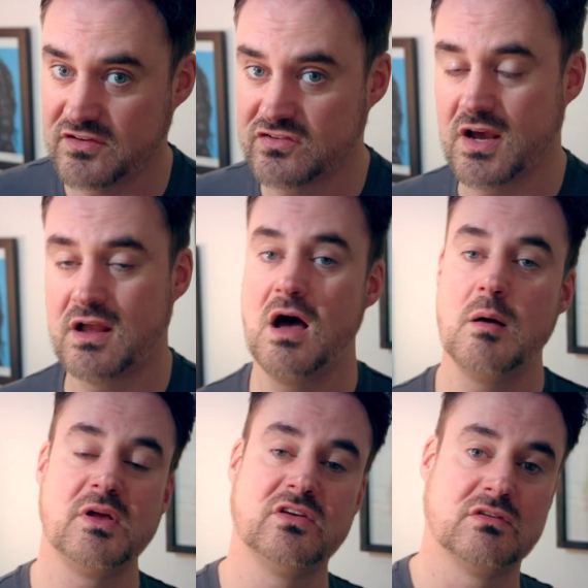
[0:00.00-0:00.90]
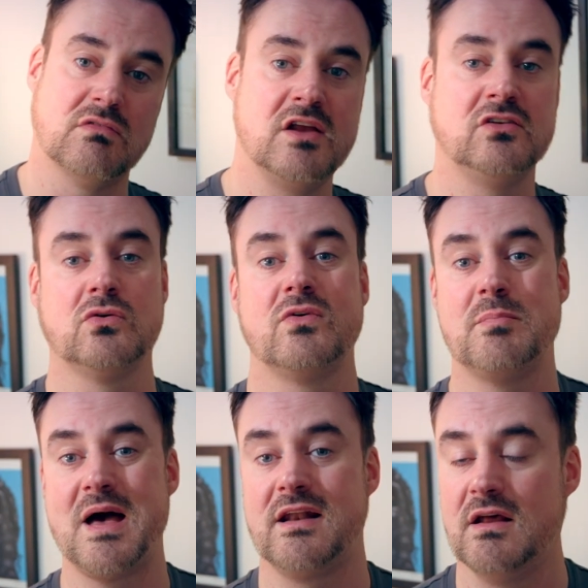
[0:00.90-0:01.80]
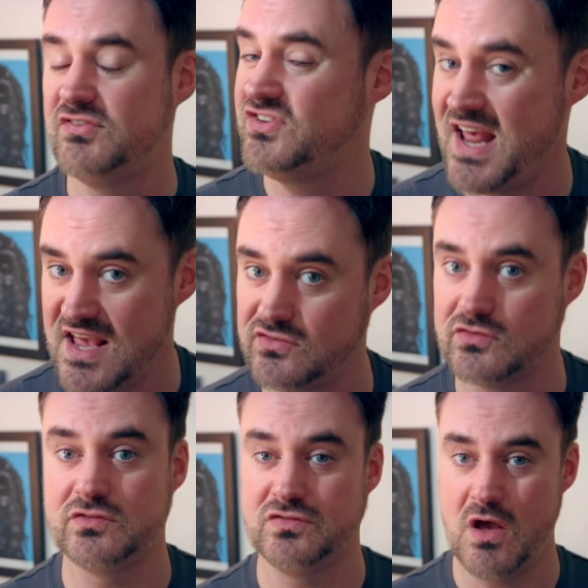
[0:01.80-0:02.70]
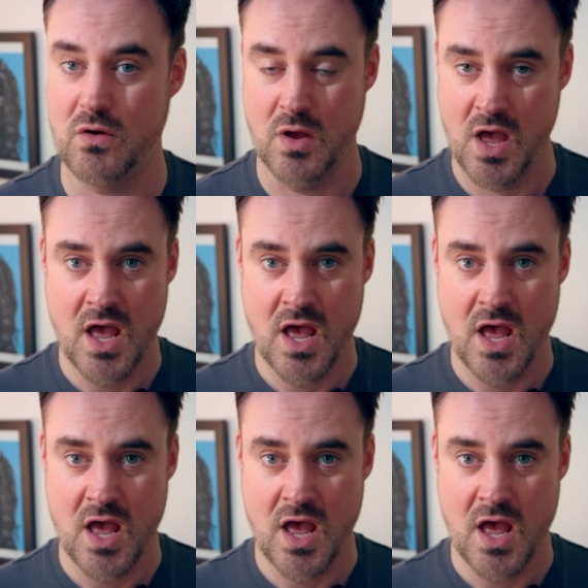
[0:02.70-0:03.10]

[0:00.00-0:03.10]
in the Taycan, because the range is already bad enough as it is. So